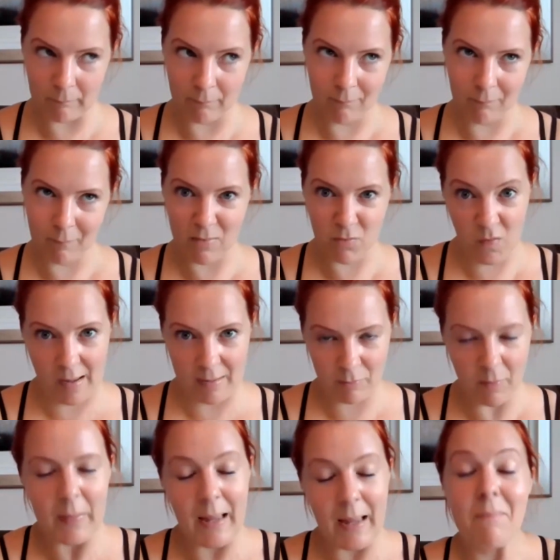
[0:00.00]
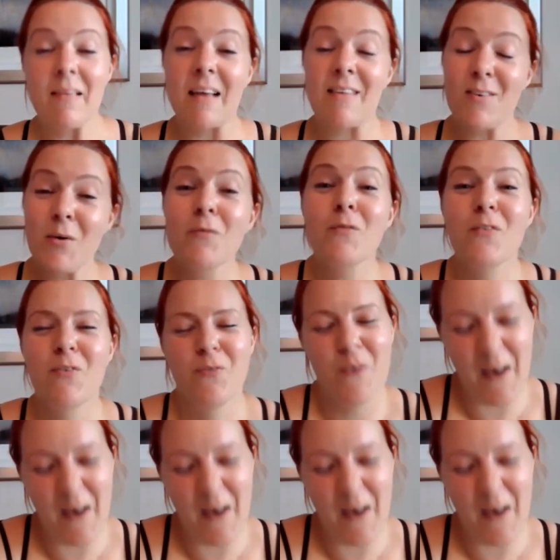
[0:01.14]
There's five. Okay, that's your